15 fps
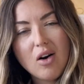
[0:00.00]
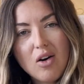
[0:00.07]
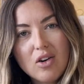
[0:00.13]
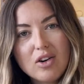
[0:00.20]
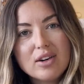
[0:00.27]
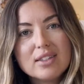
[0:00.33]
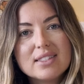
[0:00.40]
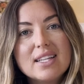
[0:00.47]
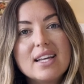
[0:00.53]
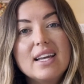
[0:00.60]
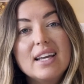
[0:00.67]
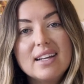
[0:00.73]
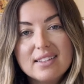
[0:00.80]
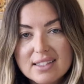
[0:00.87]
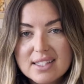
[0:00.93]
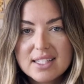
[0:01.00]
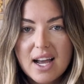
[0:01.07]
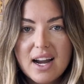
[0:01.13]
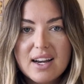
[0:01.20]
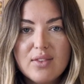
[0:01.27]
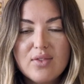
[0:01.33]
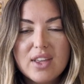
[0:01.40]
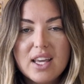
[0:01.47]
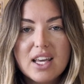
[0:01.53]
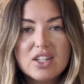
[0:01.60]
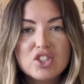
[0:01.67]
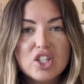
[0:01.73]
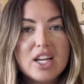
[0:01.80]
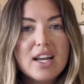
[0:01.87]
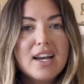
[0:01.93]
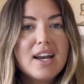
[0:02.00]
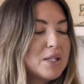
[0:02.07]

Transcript: art inside of the kitchen.